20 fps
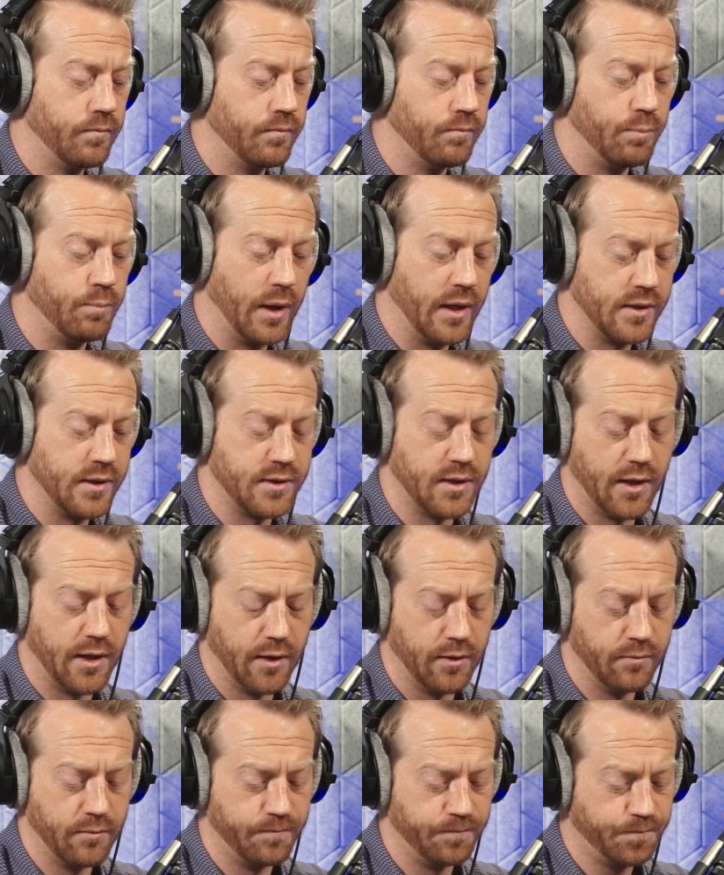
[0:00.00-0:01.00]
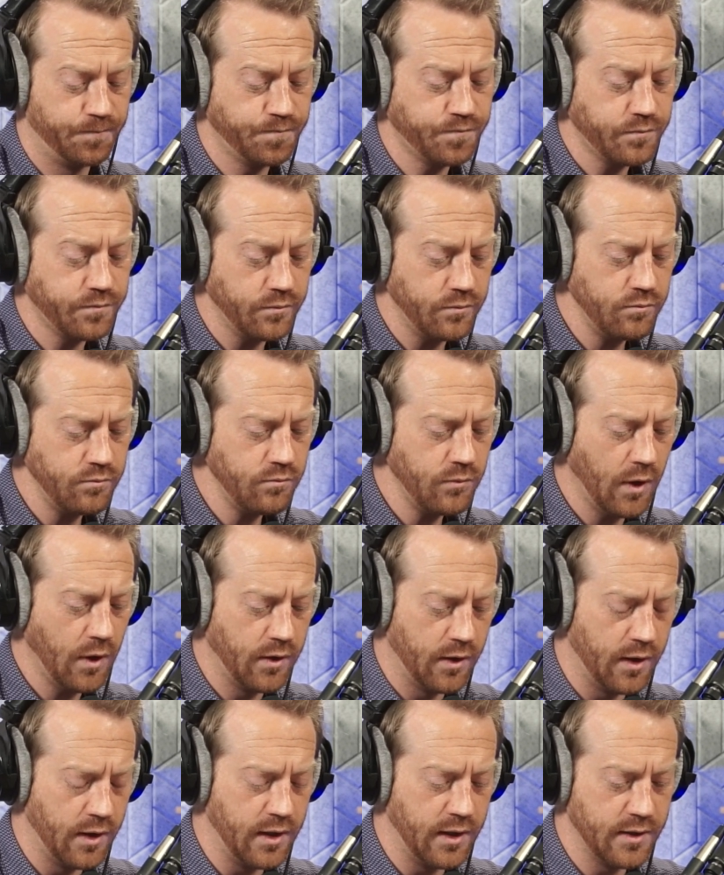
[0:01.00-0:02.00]
based on
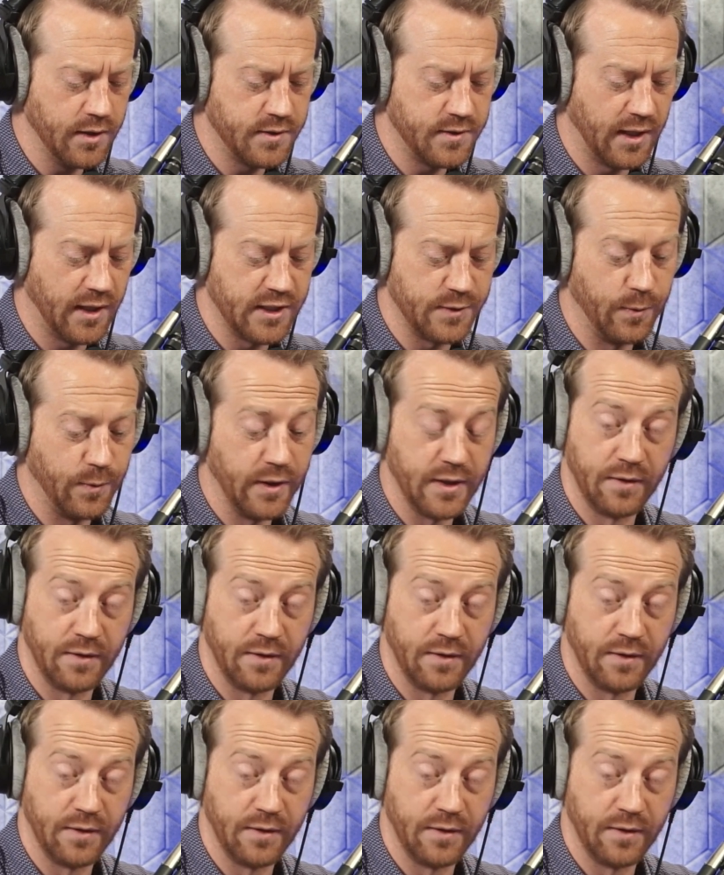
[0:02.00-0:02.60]
the assessment.